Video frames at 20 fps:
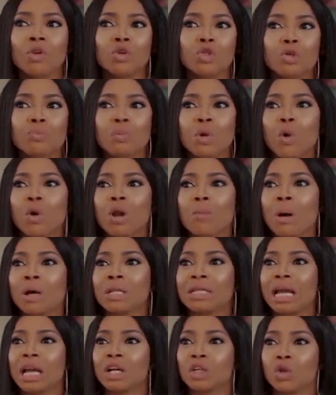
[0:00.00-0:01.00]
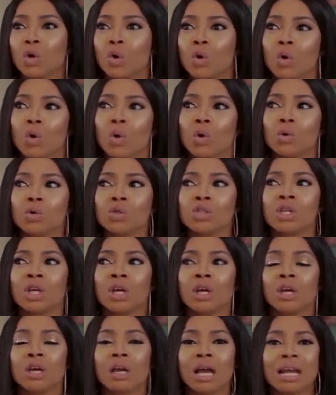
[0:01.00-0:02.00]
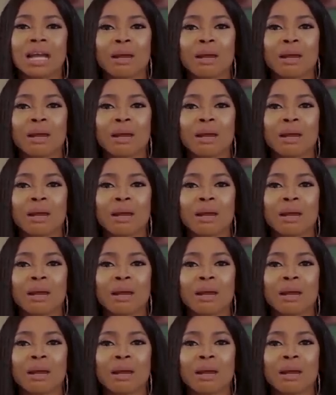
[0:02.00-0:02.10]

should be all about their goals.